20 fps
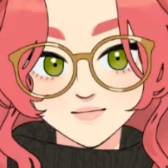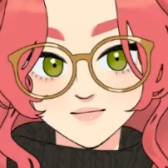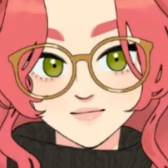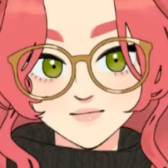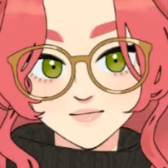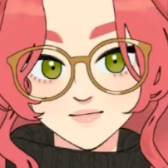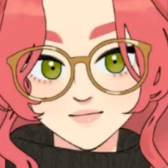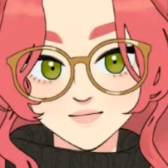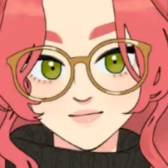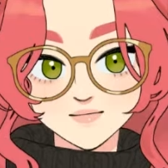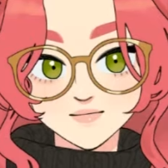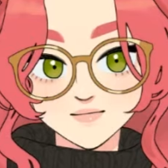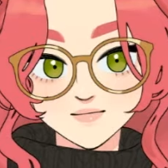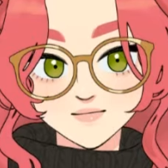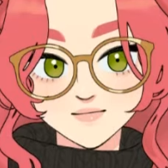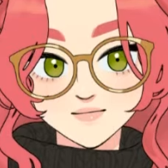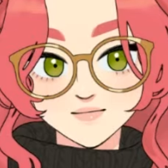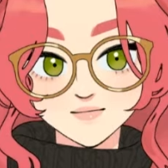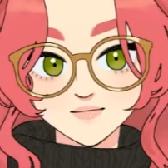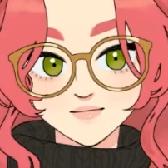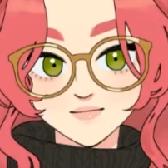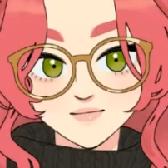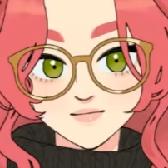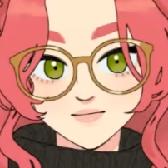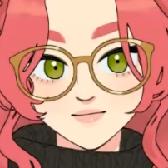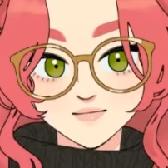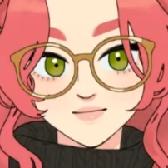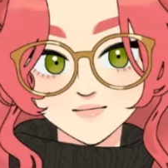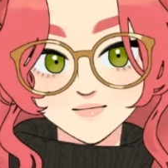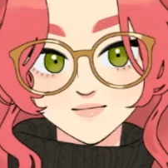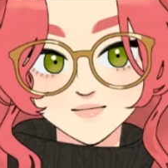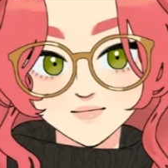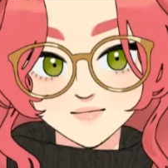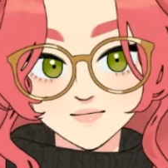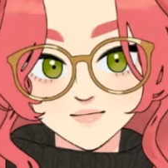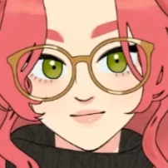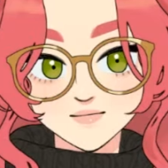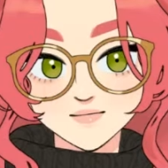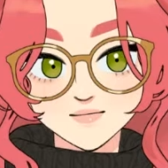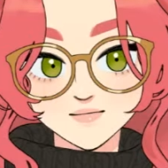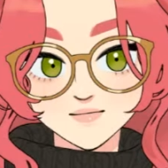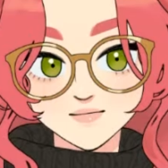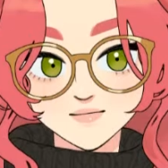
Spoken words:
No one is speaking in this clip.